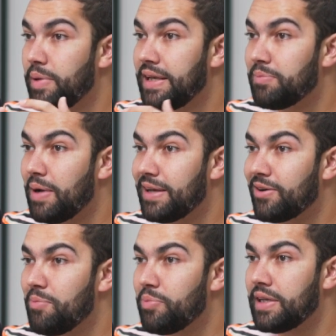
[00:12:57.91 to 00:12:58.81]
paid by the
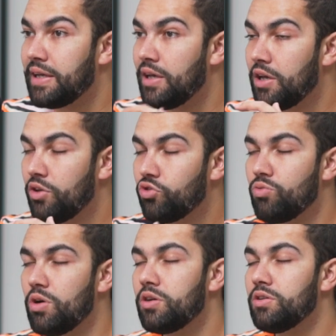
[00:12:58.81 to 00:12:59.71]
company to
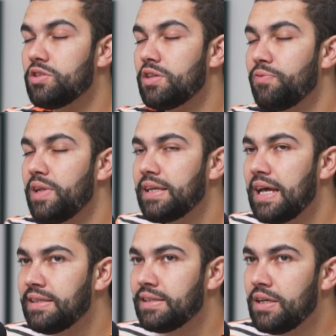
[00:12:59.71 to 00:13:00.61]
work on stuff like
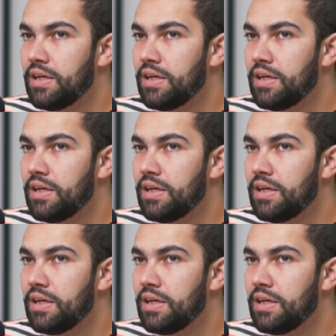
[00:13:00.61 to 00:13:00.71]
that.